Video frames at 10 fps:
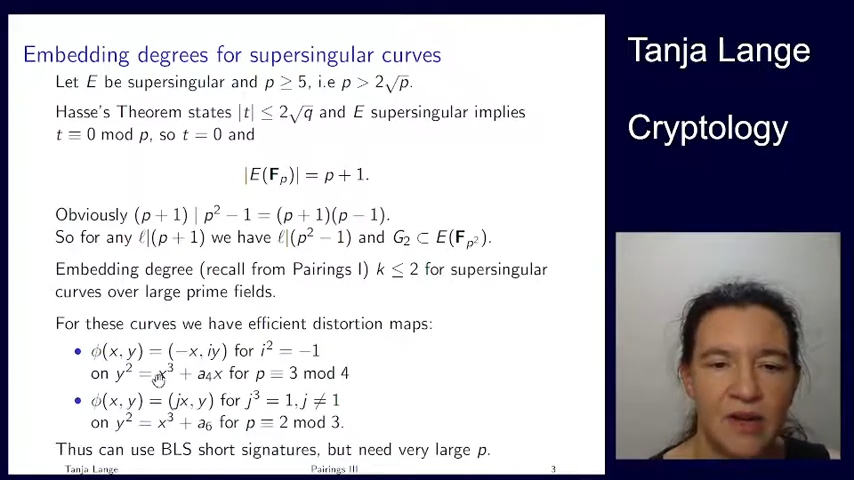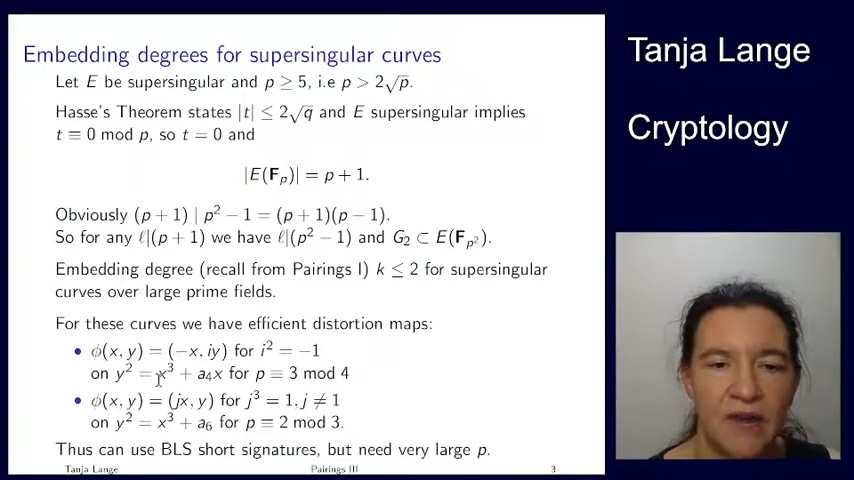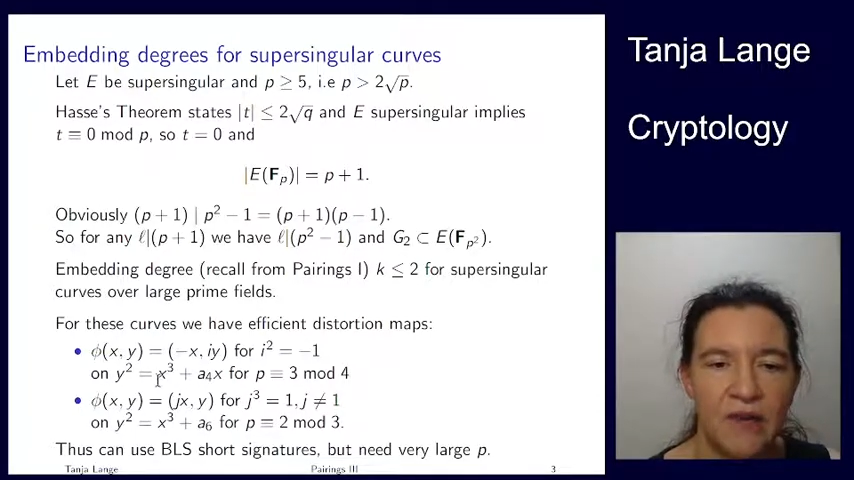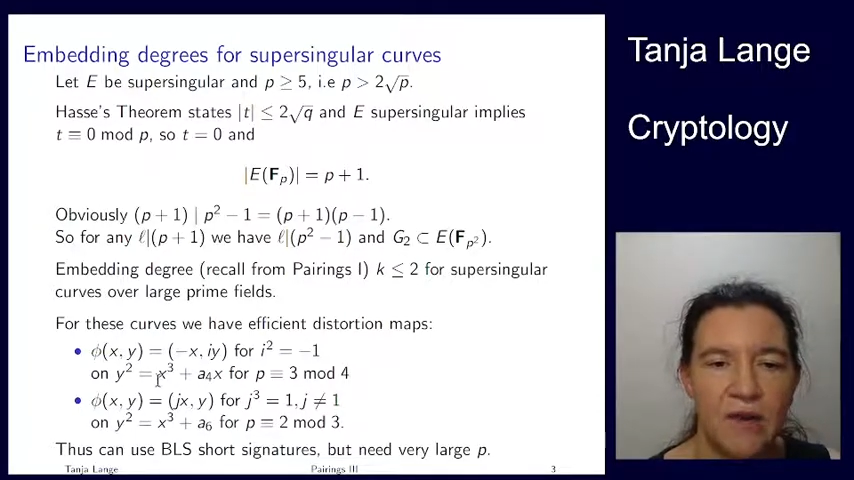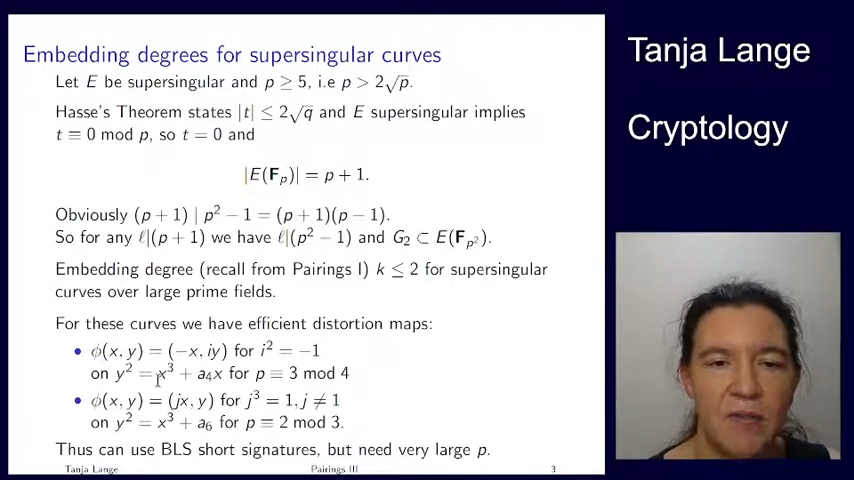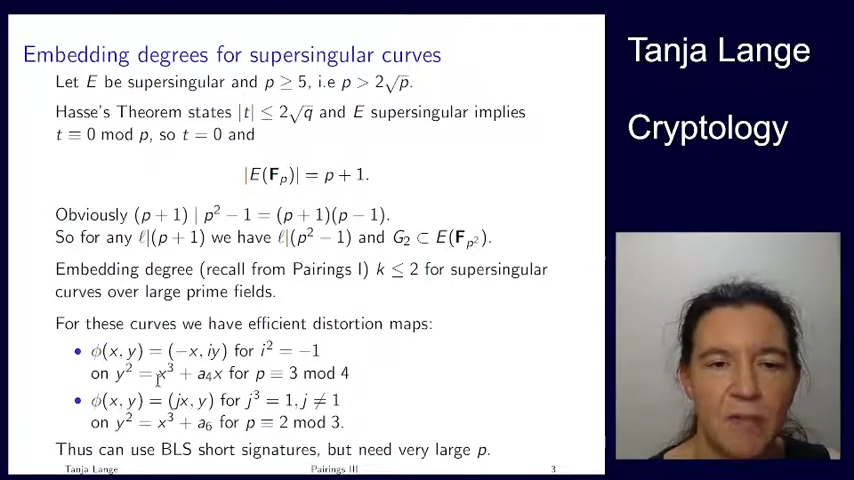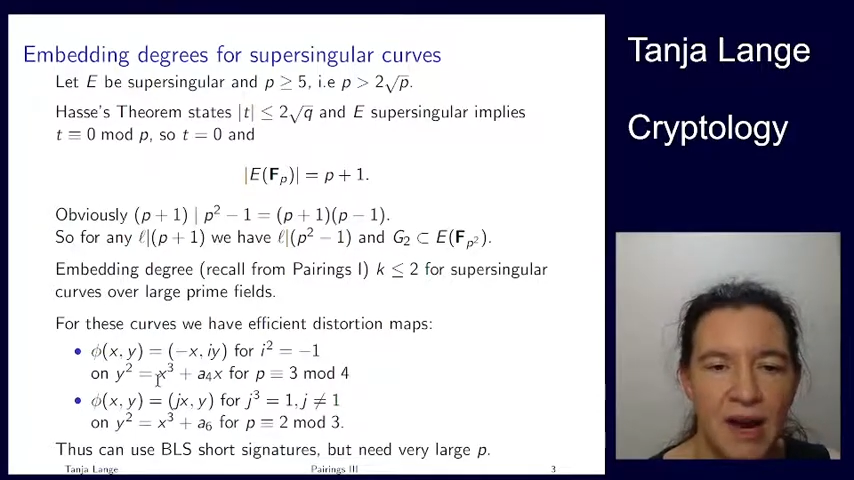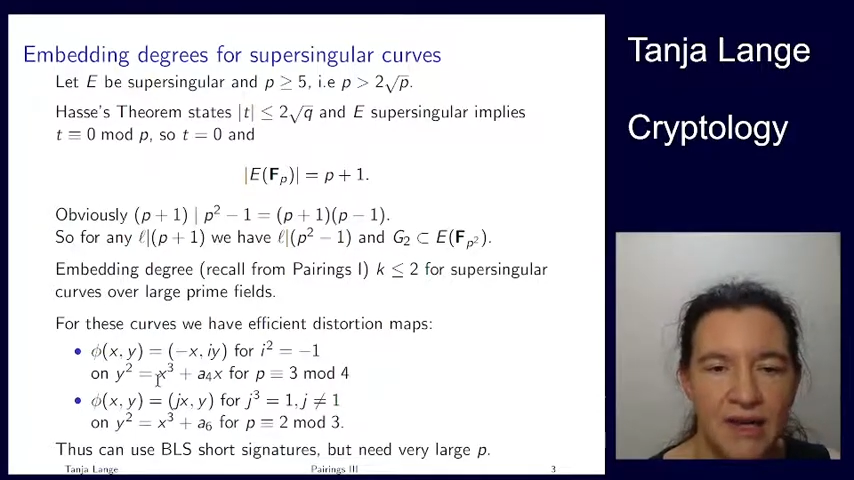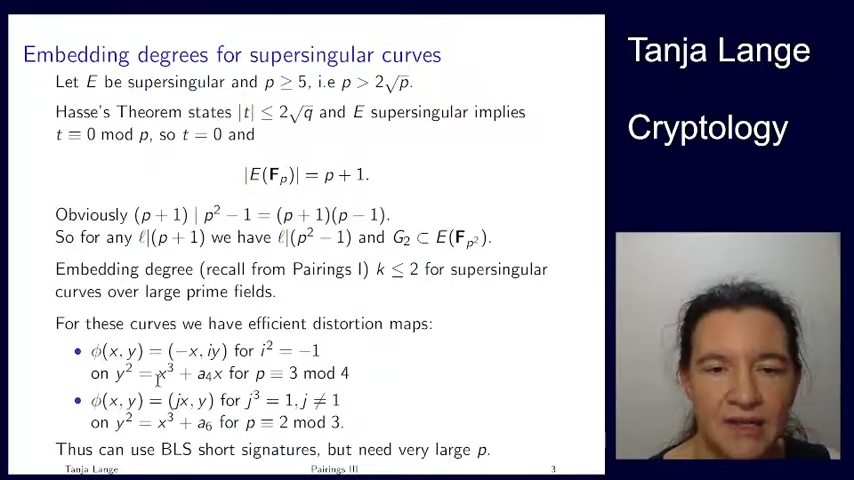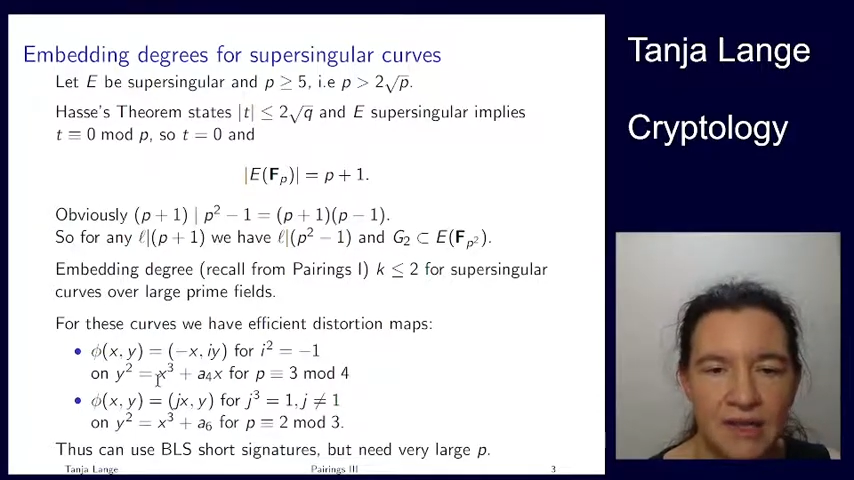having
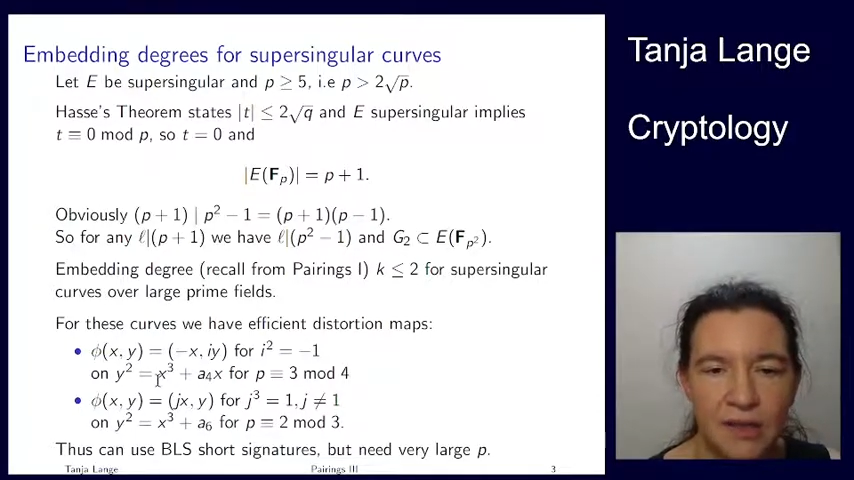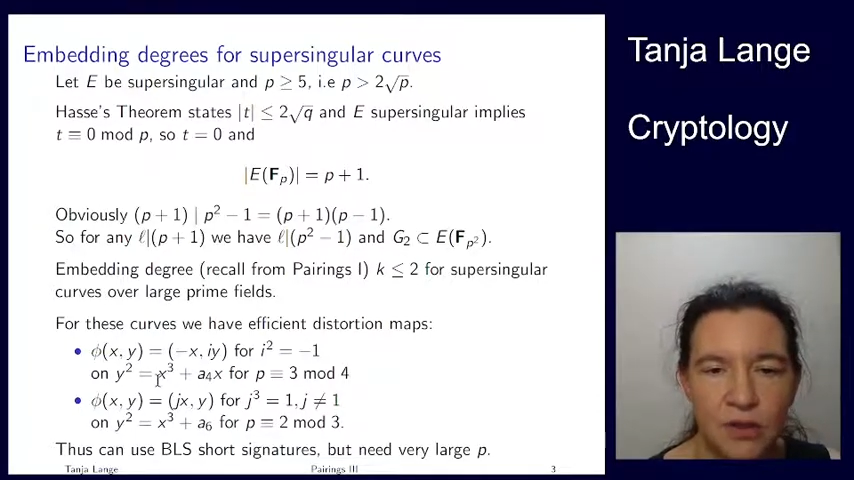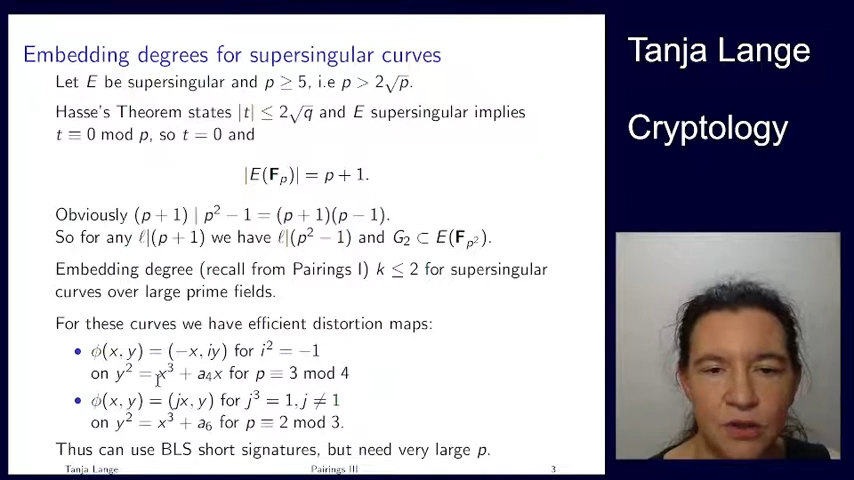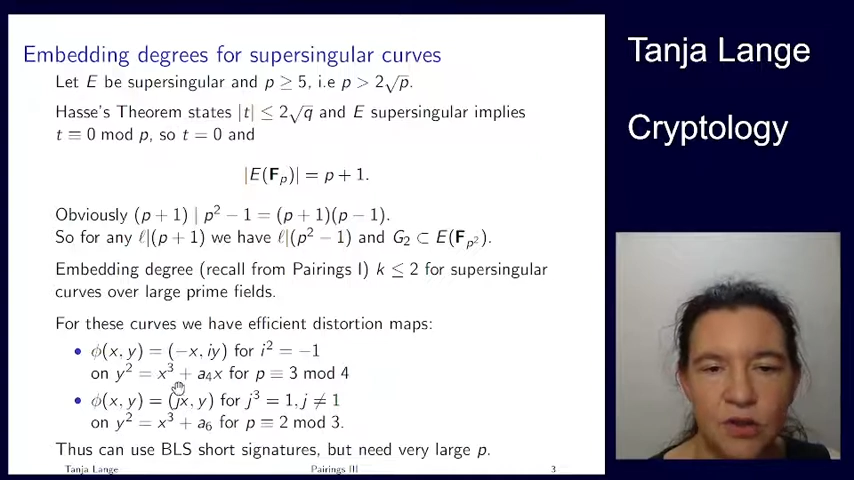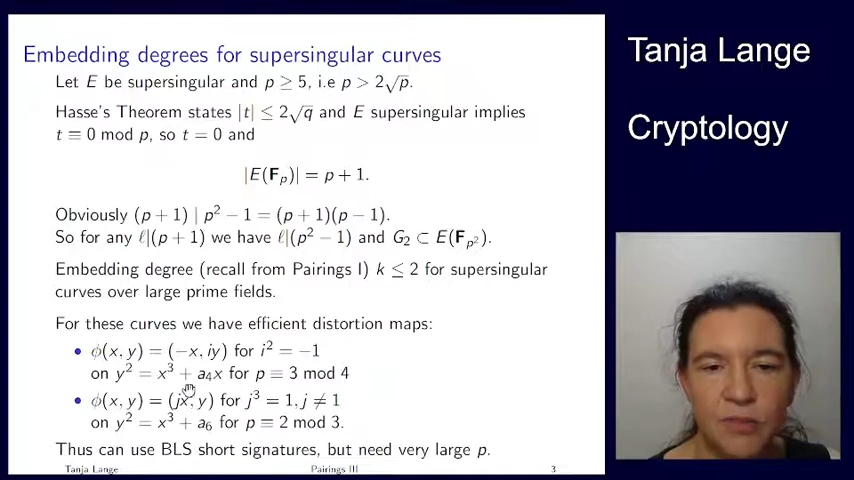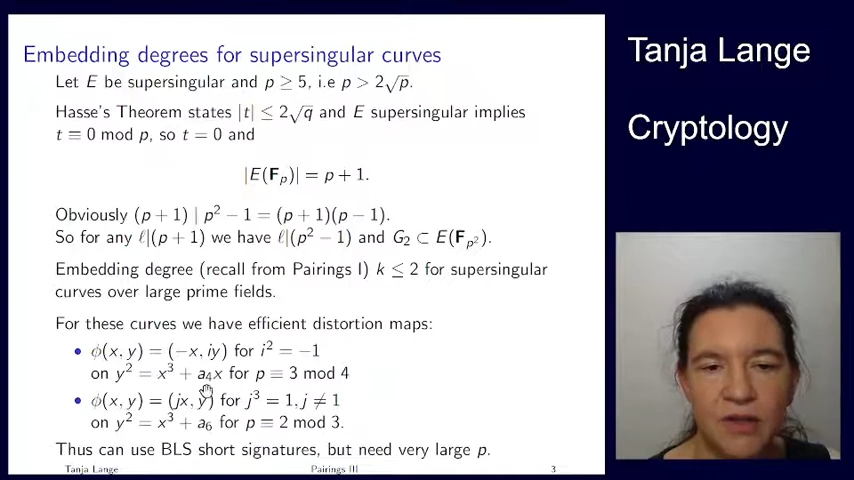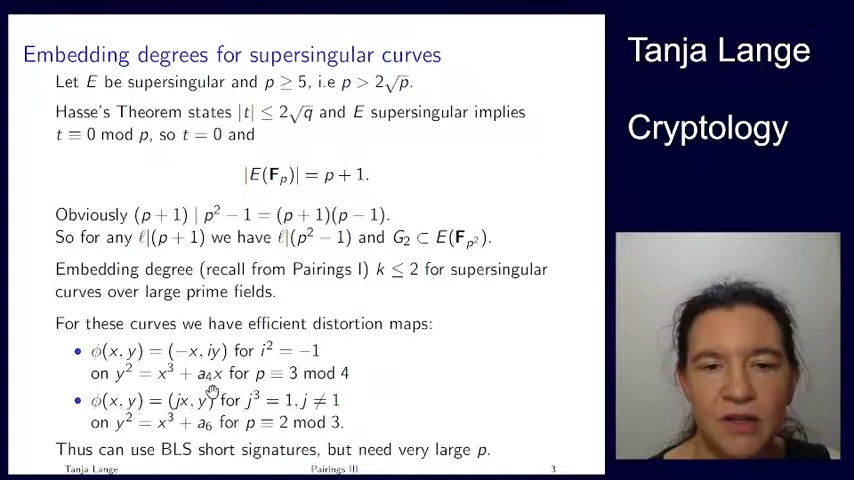minus x cubed,